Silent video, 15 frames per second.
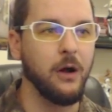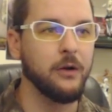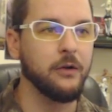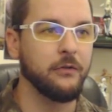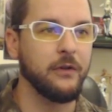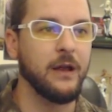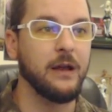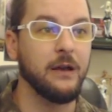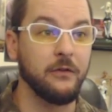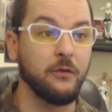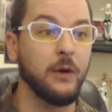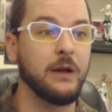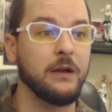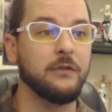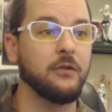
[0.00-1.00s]
understand as
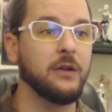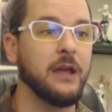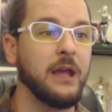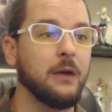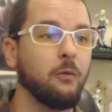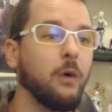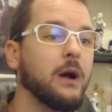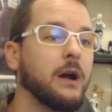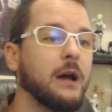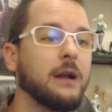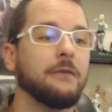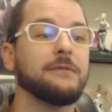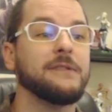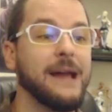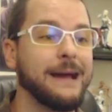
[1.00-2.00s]
quick as you can what kind
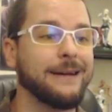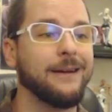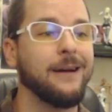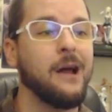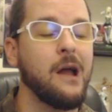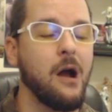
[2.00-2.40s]
of deck